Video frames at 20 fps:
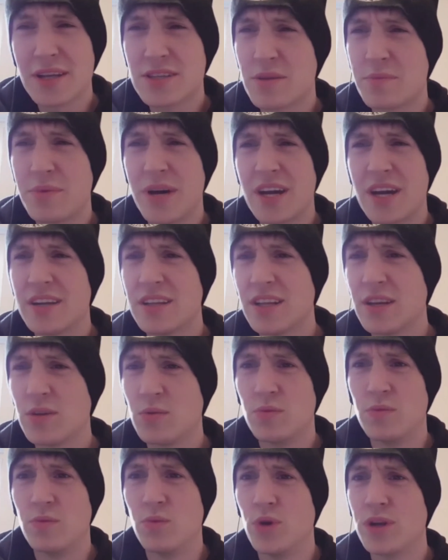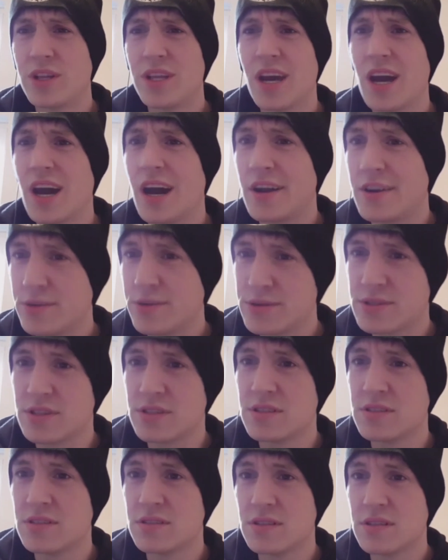Apparently, Woody
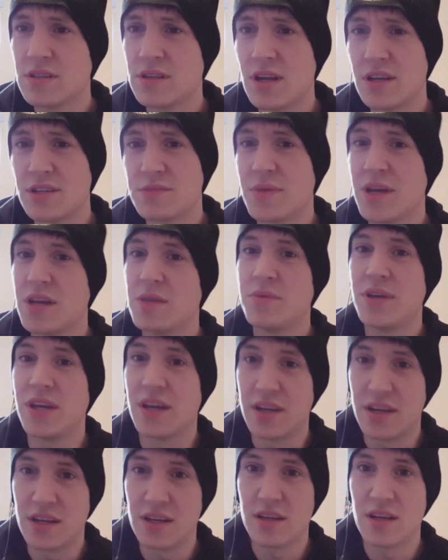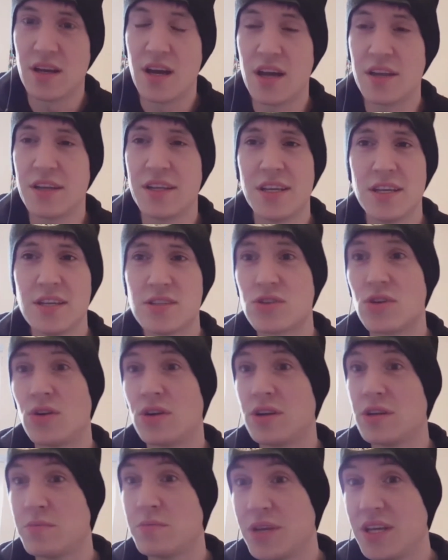Harrelson is meant to be in it, and he's going
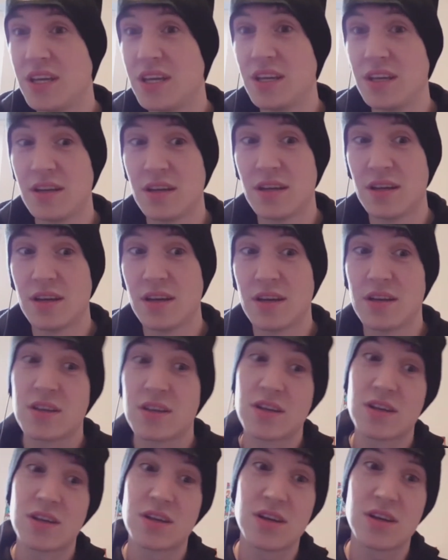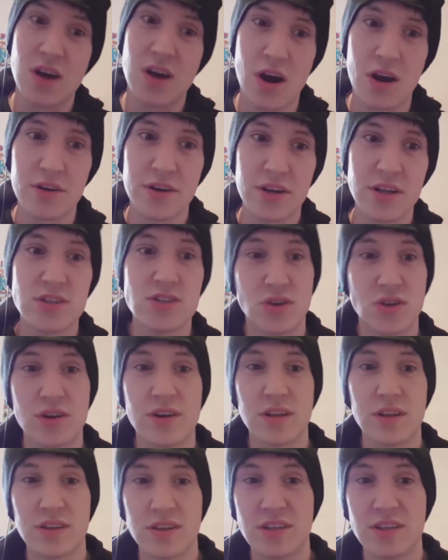to be Carnage, or
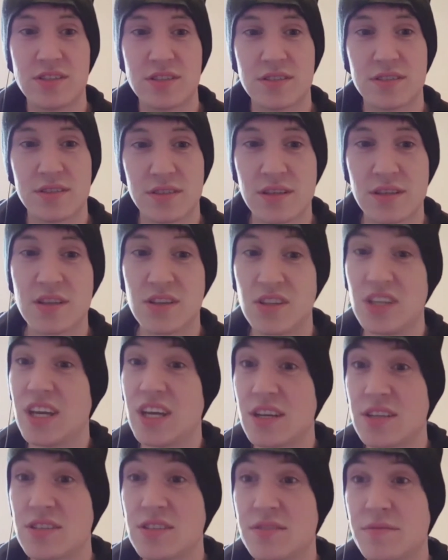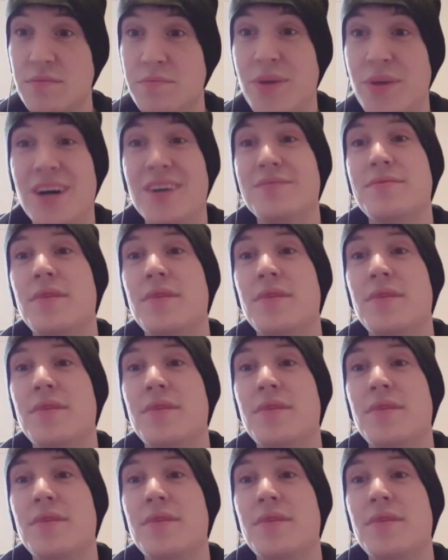at least Cletus, but...